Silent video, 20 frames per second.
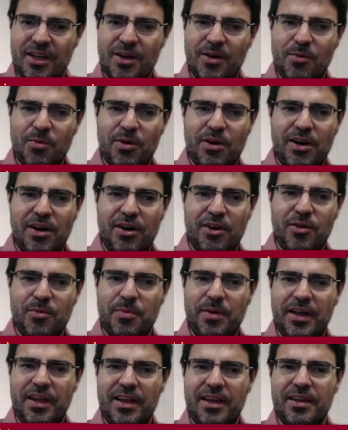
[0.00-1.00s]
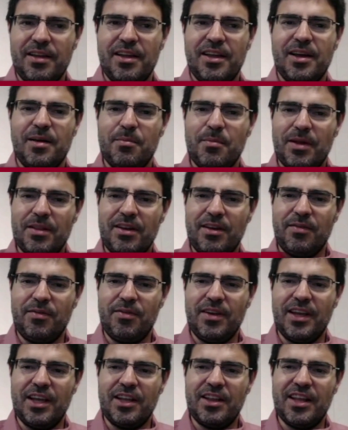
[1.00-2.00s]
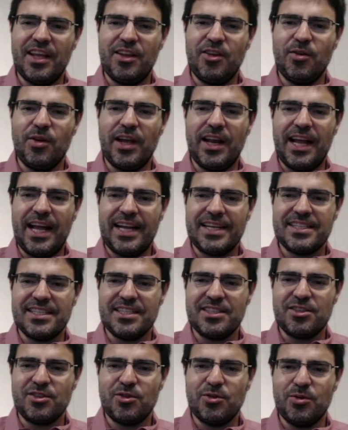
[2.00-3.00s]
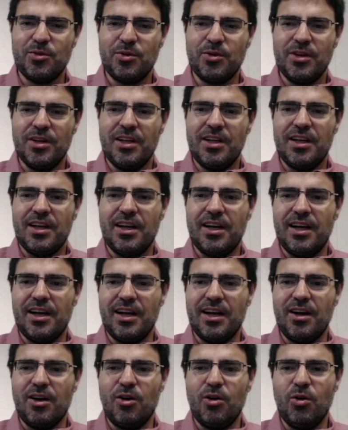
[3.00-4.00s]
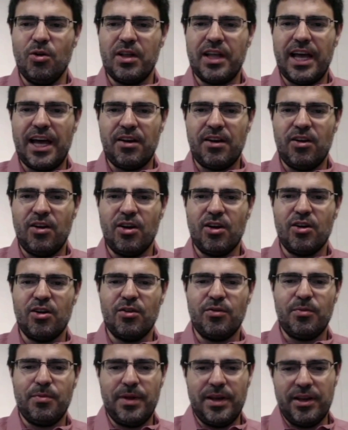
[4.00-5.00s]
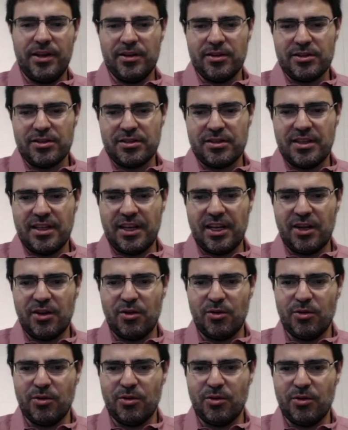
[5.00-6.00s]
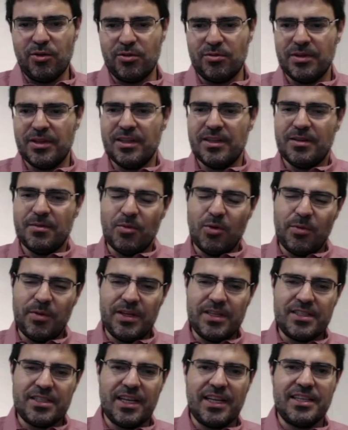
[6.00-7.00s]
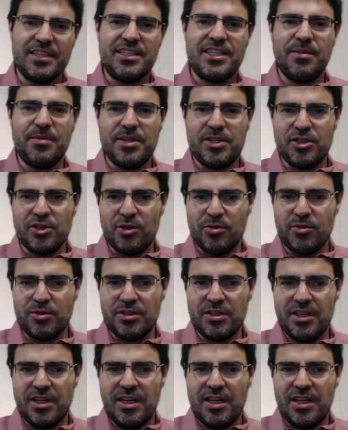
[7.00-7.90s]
where you pay a monthly fee and then you get access to a whole catalog of videos that include movies and TV shows.